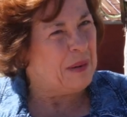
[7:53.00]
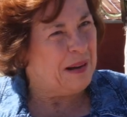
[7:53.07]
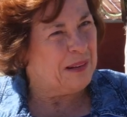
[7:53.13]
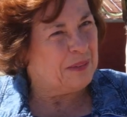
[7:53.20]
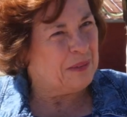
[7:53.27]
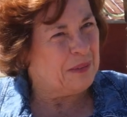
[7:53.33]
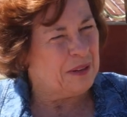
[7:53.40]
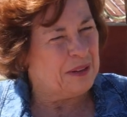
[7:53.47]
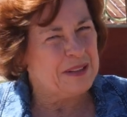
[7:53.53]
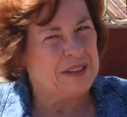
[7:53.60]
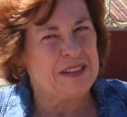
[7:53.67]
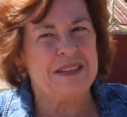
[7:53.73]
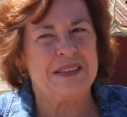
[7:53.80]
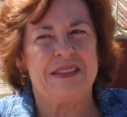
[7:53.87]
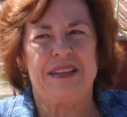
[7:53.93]
wild
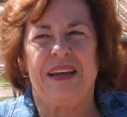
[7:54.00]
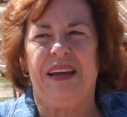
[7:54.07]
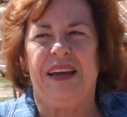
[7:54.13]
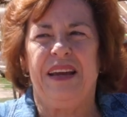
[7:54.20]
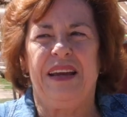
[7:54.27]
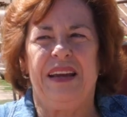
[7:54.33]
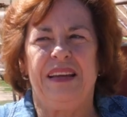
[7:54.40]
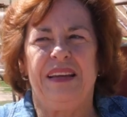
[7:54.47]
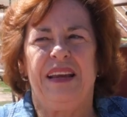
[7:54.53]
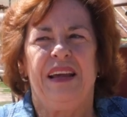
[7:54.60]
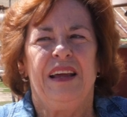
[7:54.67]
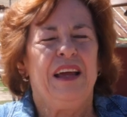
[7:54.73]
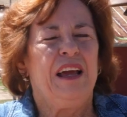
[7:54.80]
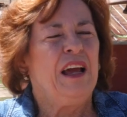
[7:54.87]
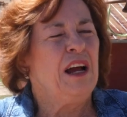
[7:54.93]
horses and
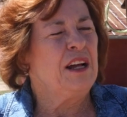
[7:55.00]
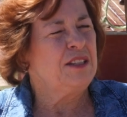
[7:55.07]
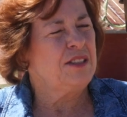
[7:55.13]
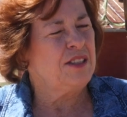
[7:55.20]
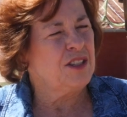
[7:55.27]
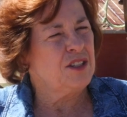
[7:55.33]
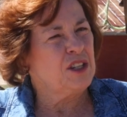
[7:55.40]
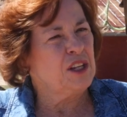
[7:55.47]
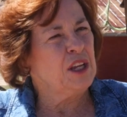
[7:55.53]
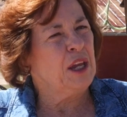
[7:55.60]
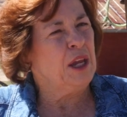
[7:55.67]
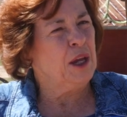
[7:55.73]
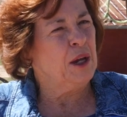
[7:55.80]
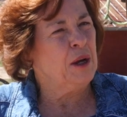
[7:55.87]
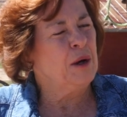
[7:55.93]
assisting
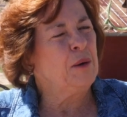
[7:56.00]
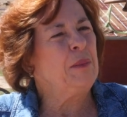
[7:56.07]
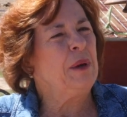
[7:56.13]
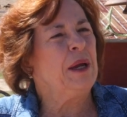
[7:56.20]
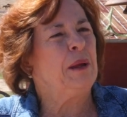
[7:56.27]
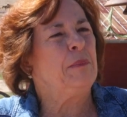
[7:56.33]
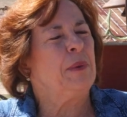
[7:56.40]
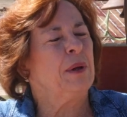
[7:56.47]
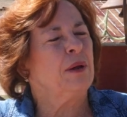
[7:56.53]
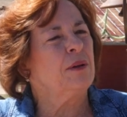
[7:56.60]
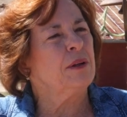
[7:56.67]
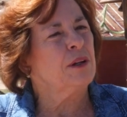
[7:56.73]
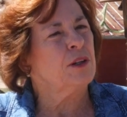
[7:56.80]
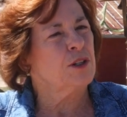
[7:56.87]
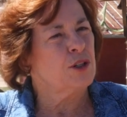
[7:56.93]
him and
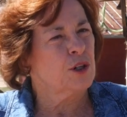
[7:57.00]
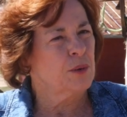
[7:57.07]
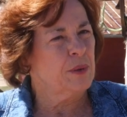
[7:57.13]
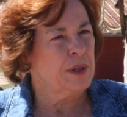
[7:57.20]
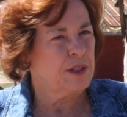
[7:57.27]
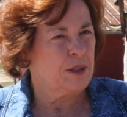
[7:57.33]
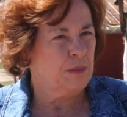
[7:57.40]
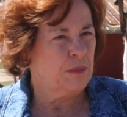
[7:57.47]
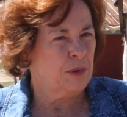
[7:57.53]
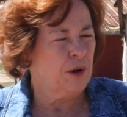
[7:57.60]
building a tourism